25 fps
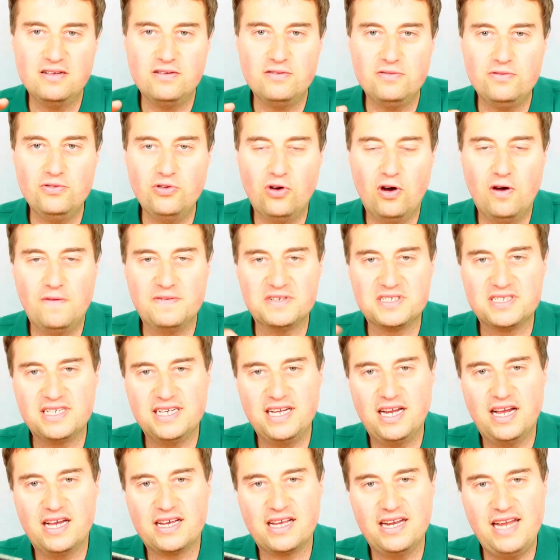not obviously
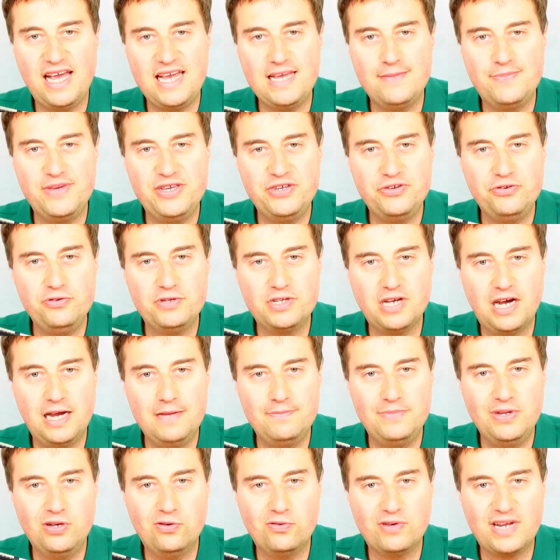like an APU type
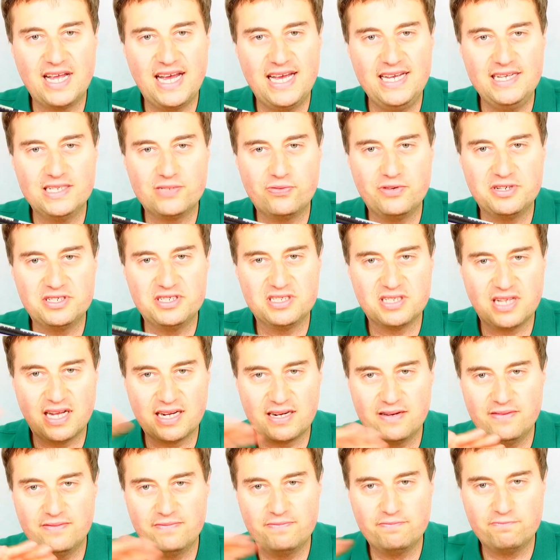build case, which is like
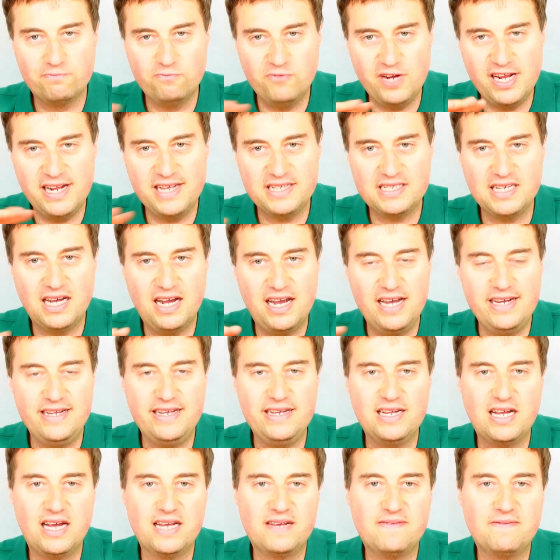a really tiny
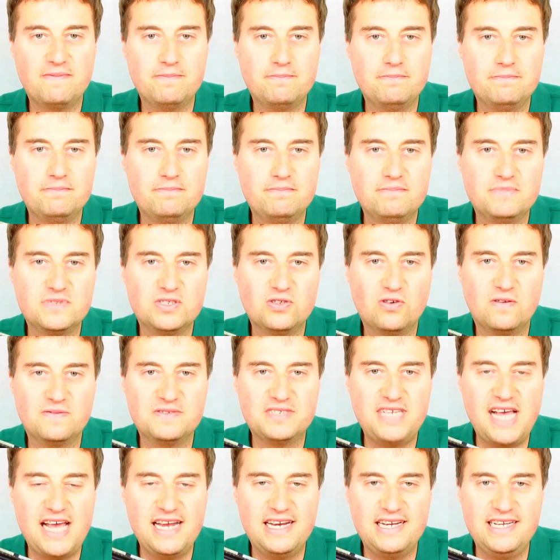like sort of
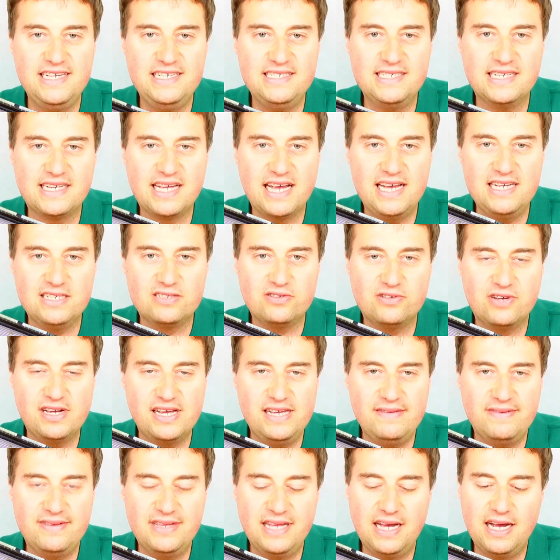10 liter case or not
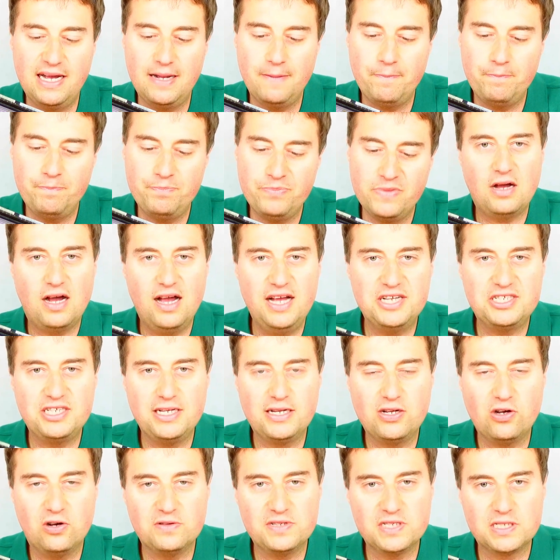even that. I actually
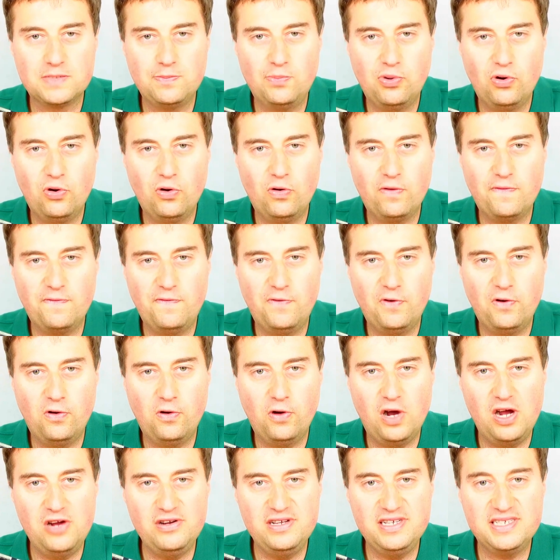got this board
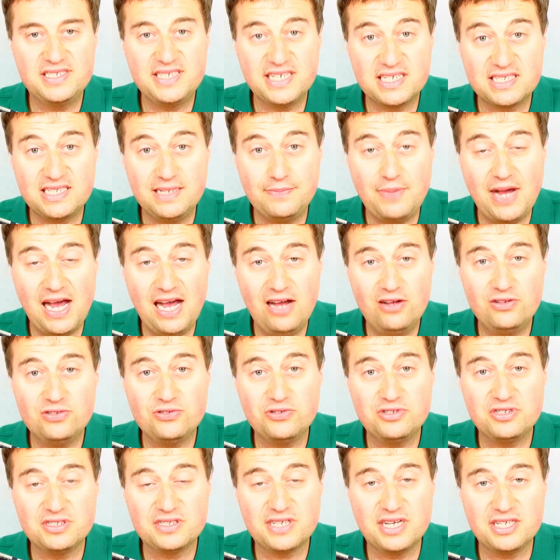for only £60,
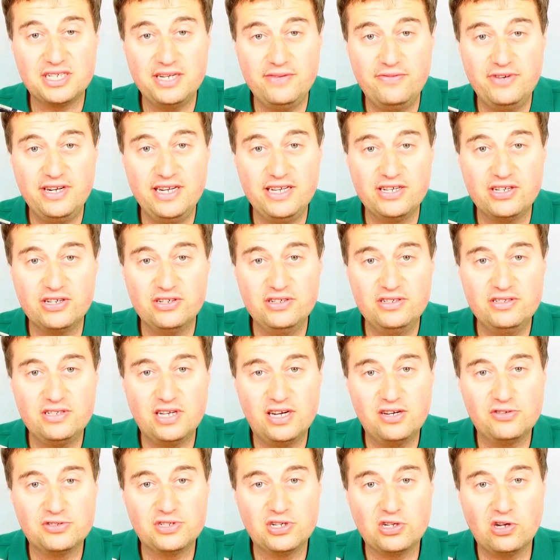which was actually really good. I
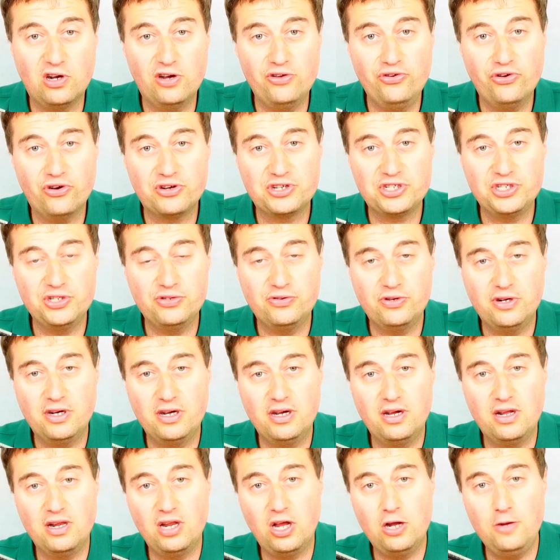also got a
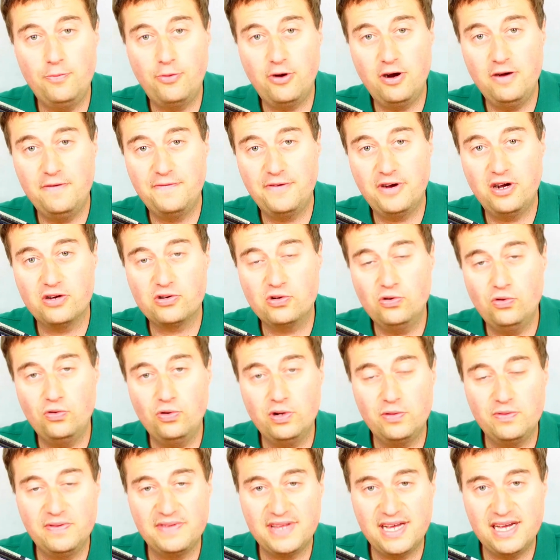Noctua low profile
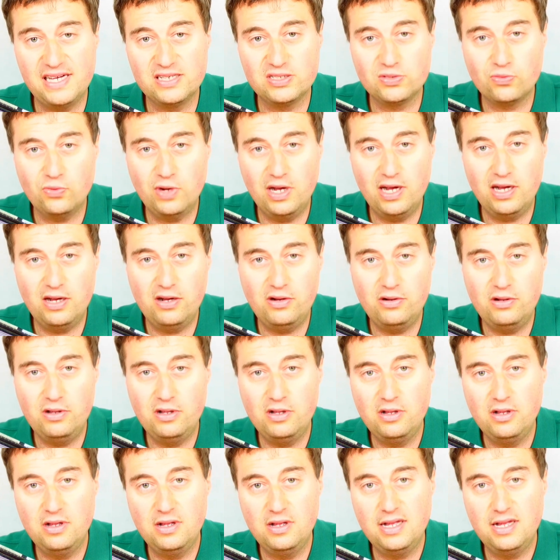cooler with that as well.
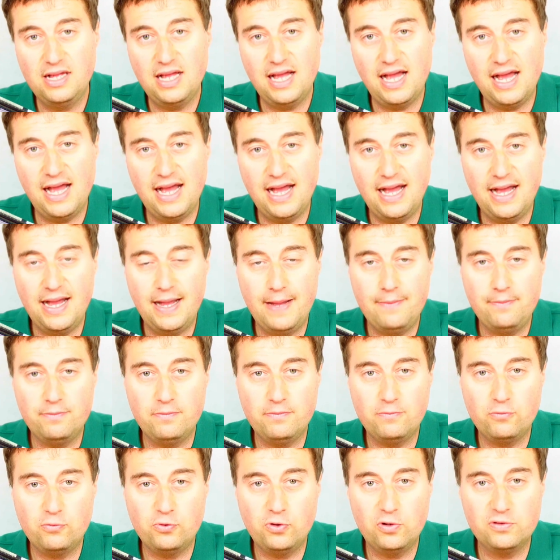Um,
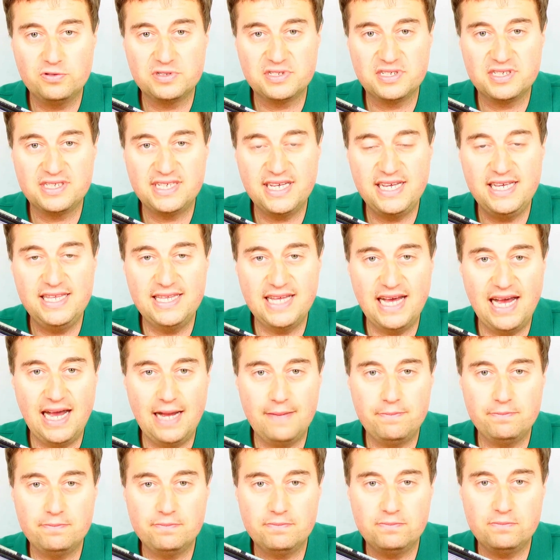we'll also see
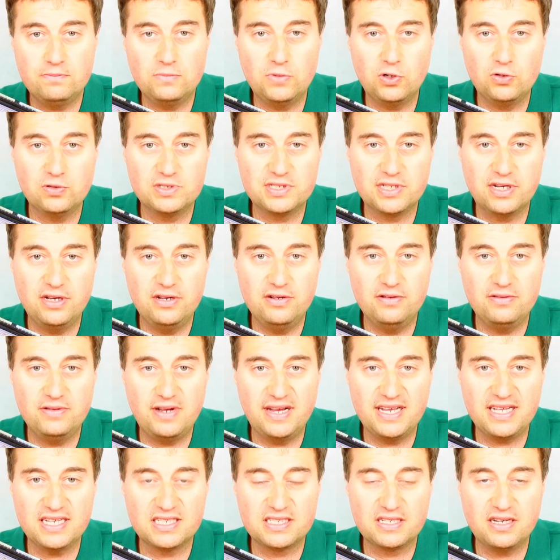that. Also, I
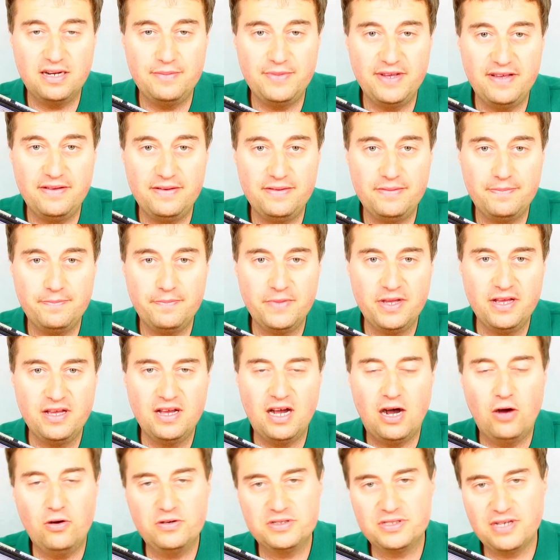think there's going to be...
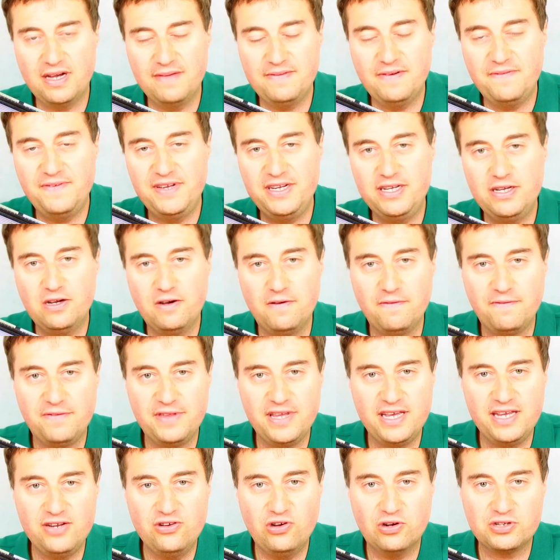I also have a video of
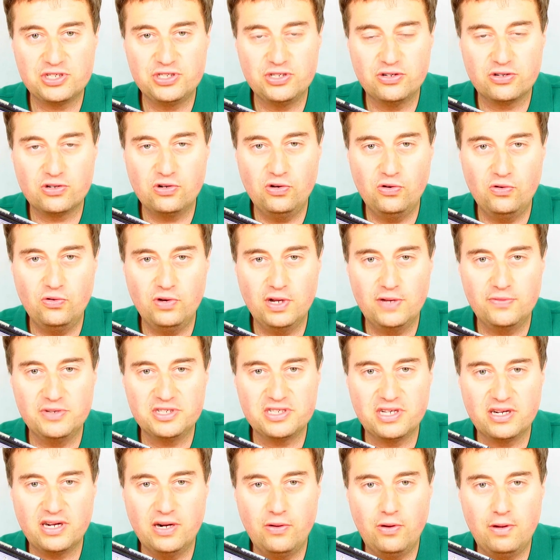the Noctua cooler, which
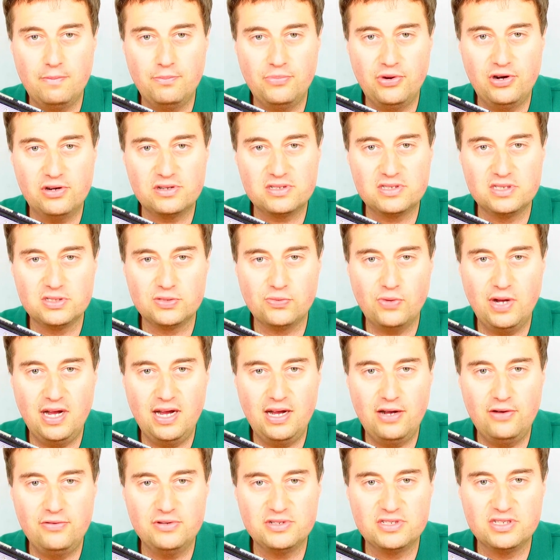I'm going to unbox as
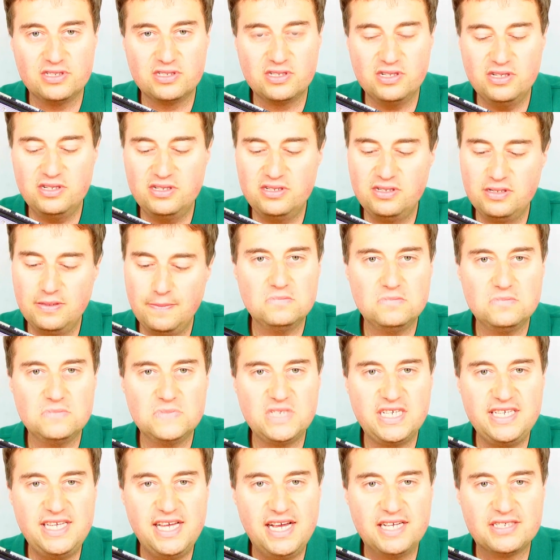well, which is good.
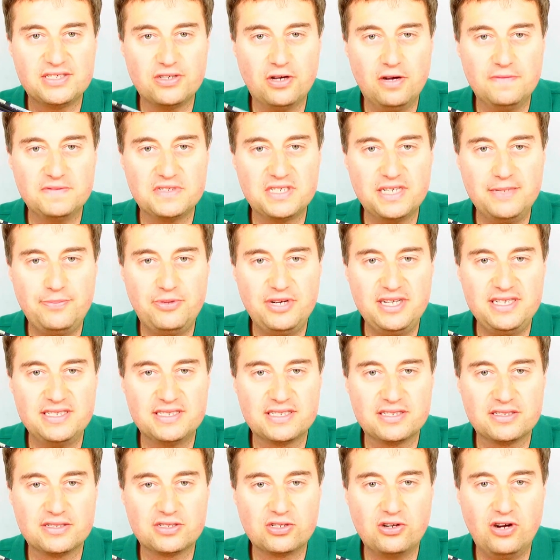Yeah, so obviously please
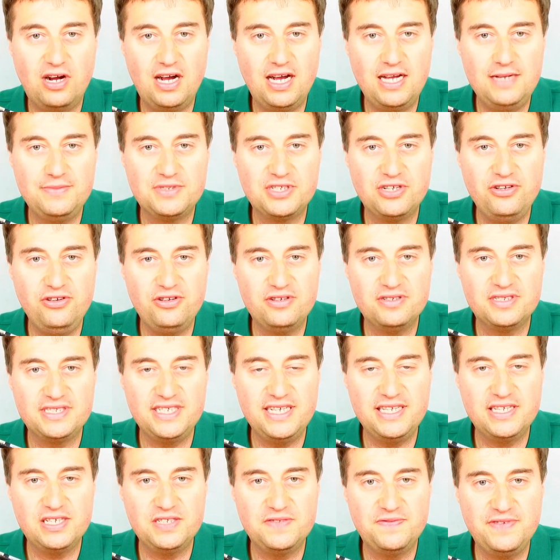subscribe so you can see
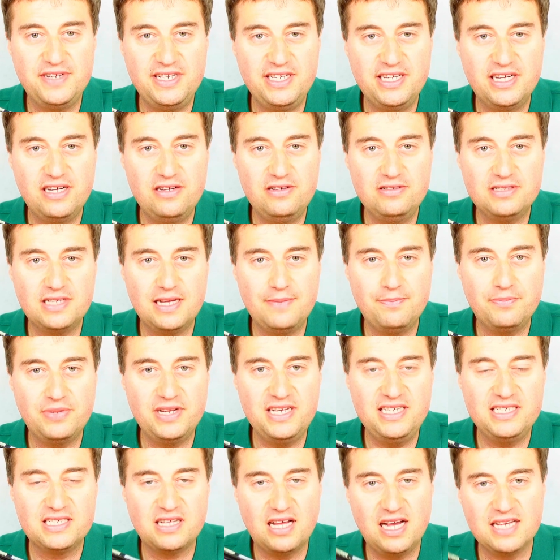those videos. And
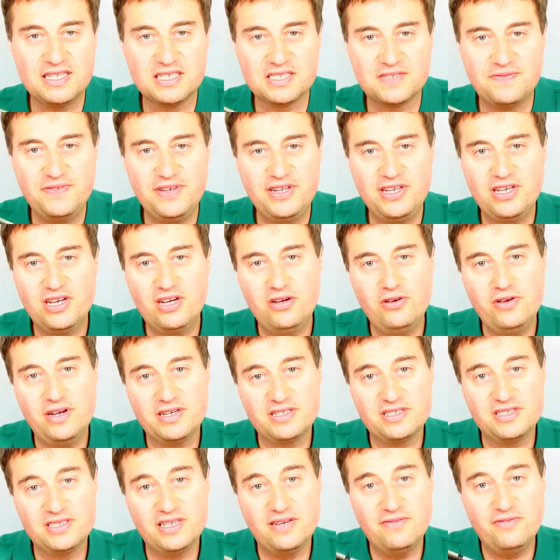please like this video,
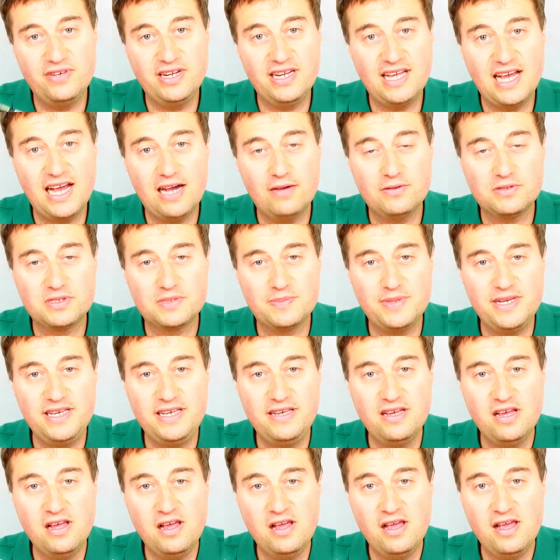because it really helps me
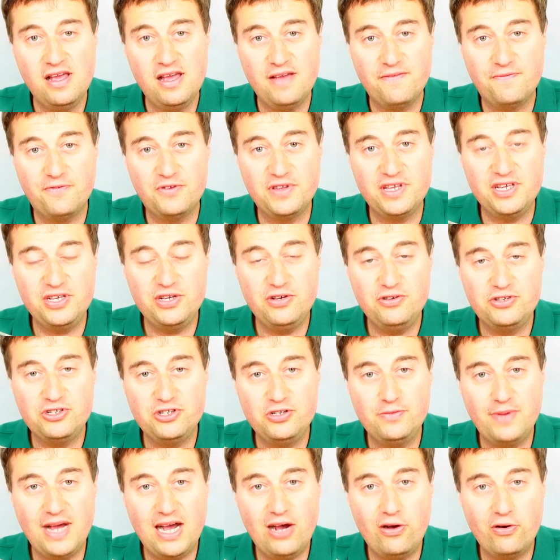for the
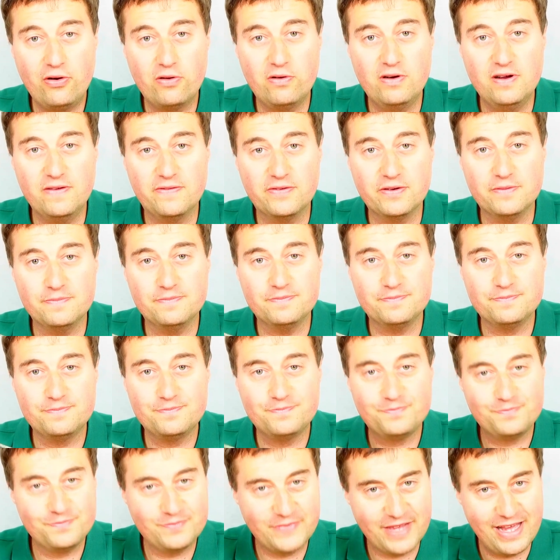YouTube algorithm.
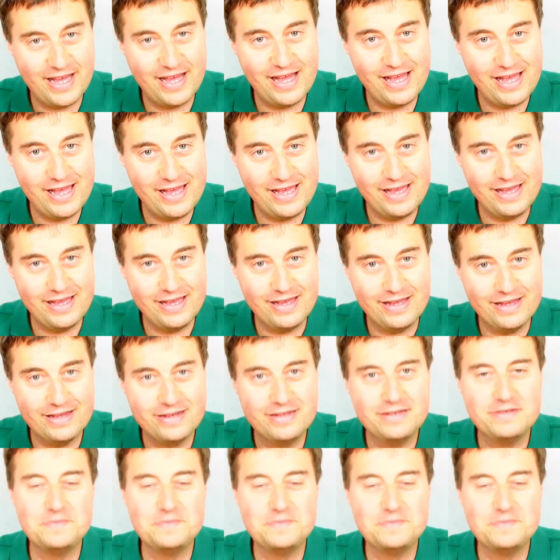Yay.